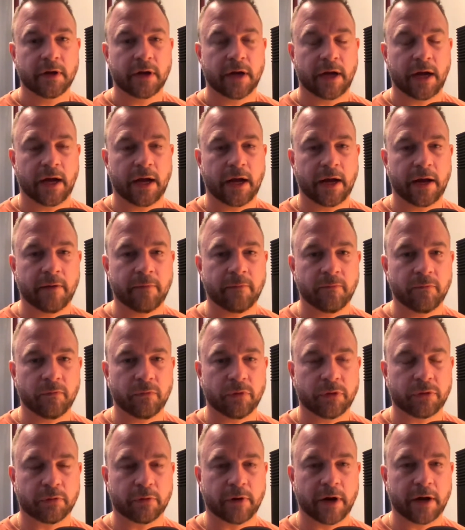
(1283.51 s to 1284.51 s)

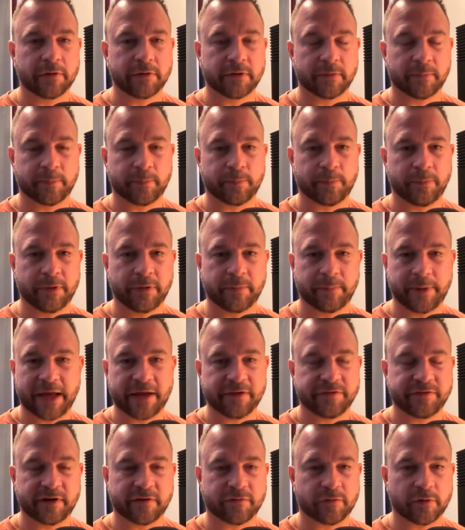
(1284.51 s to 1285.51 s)
throughout the
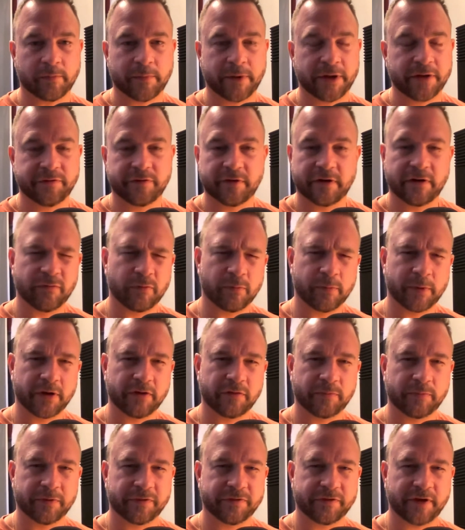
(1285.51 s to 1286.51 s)
past several months, and
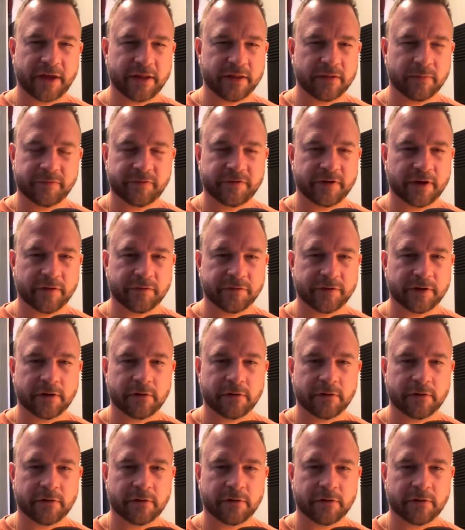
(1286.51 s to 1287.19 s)
everybody's beside themselves.